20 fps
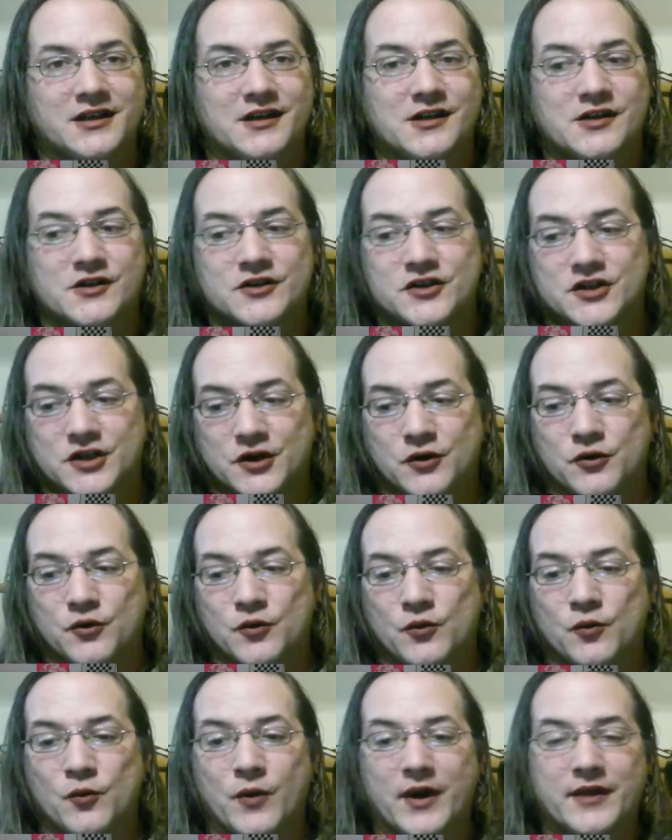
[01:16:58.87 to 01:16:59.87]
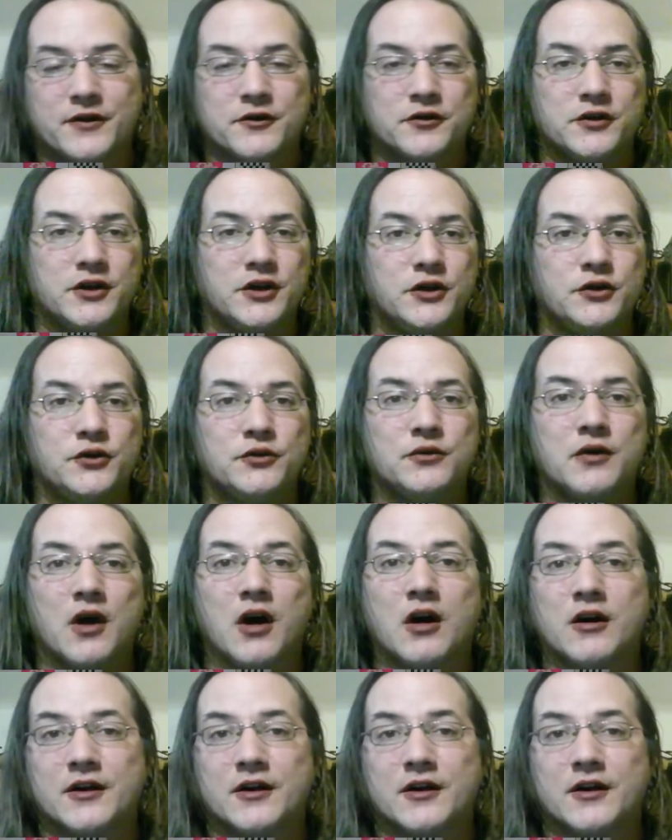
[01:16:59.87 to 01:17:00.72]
So, whether you are